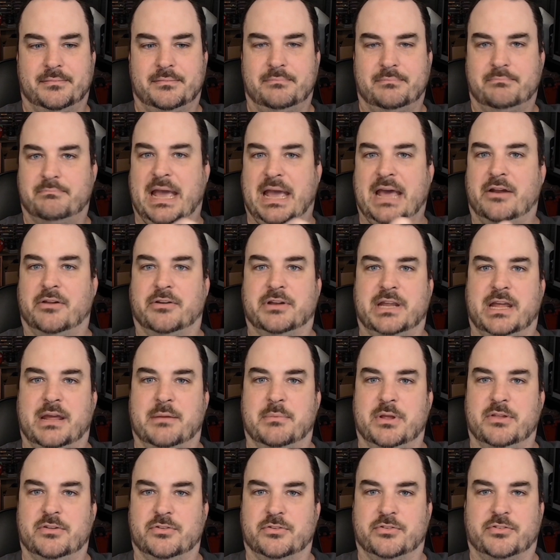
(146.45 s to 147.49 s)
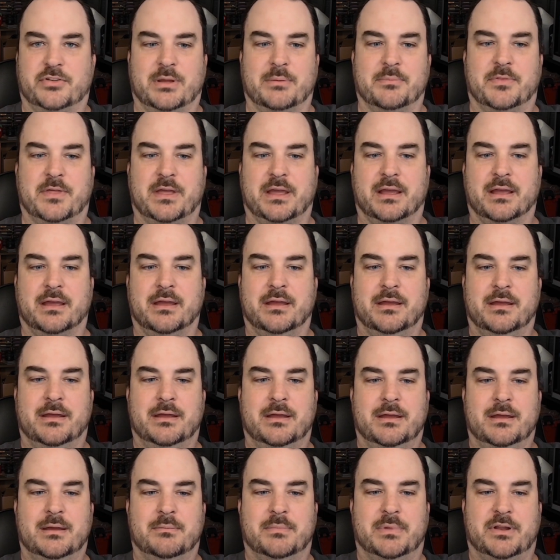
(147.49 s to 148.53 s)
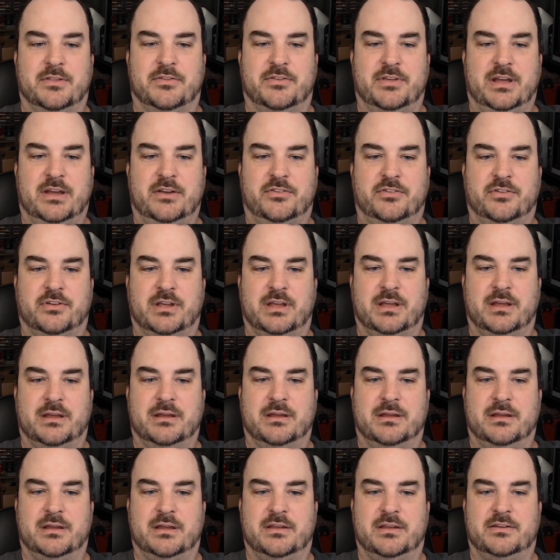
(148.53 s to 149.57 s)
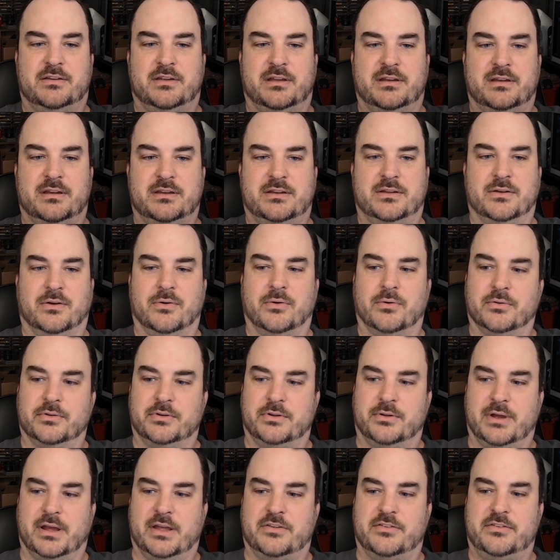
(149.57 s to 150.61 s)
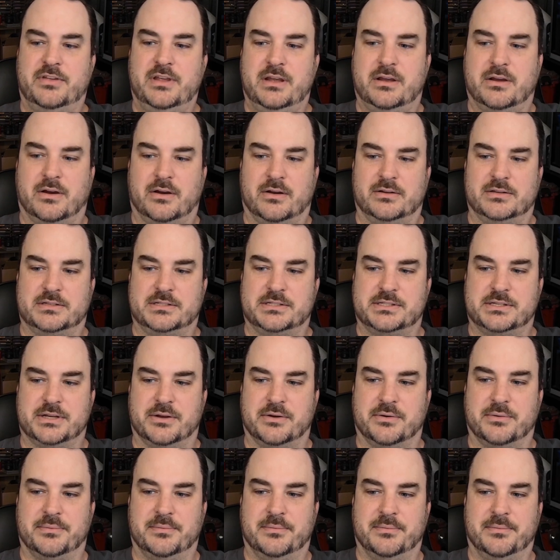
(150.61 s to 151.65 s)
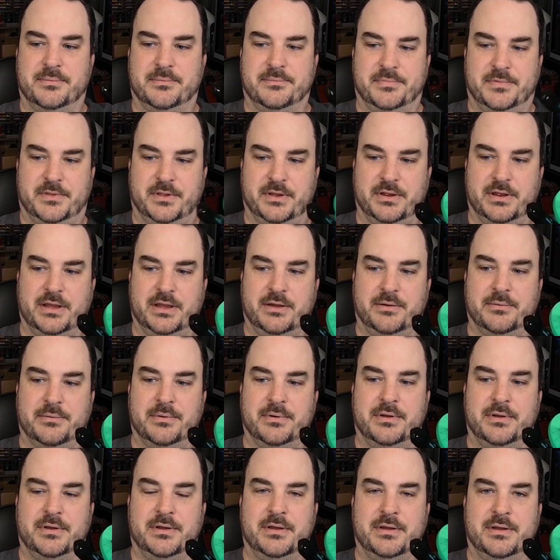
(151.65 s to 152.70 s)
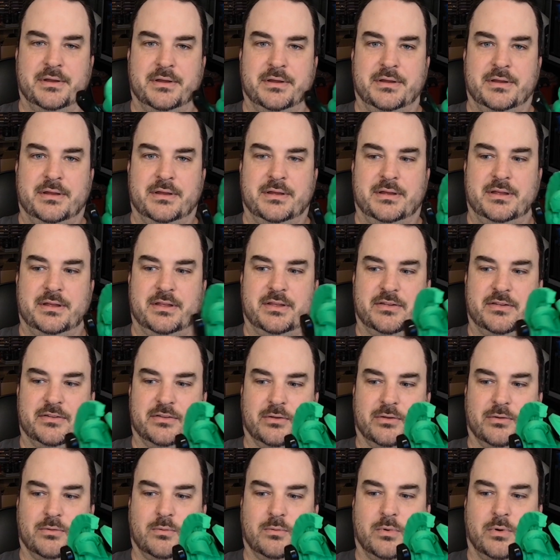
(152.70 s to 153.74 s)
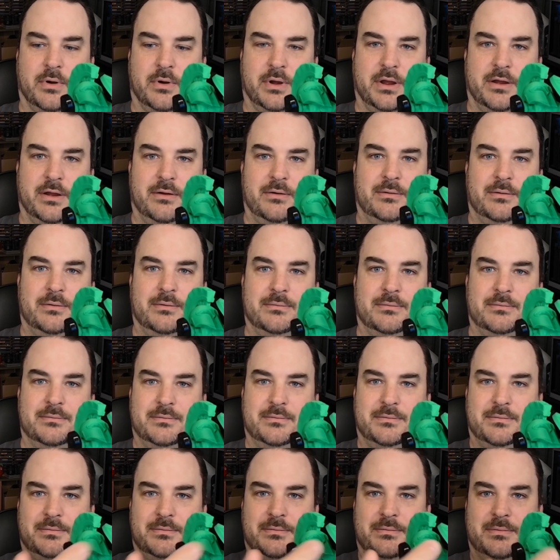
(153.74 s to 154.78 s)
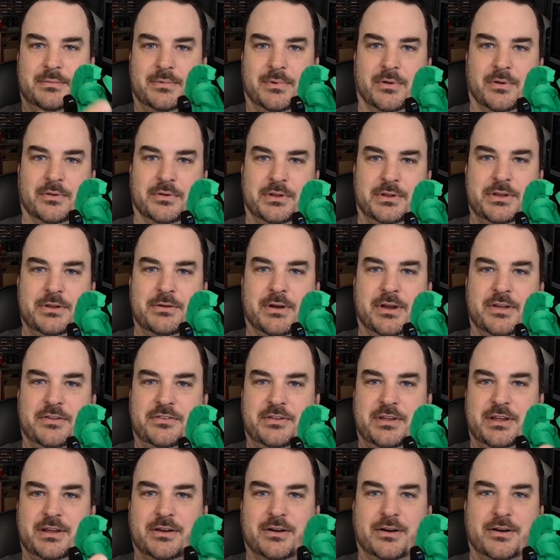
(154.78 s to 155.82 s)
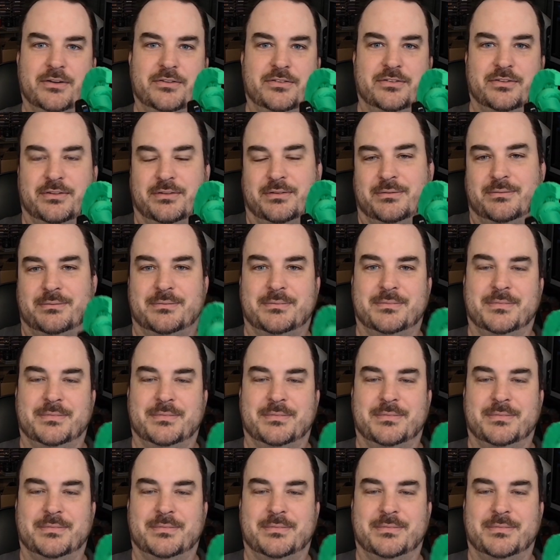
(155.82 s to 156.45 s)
battle damage or something. But it's actually intended to hold your SD cards. So there you go. A little warrior holding your SD cards, and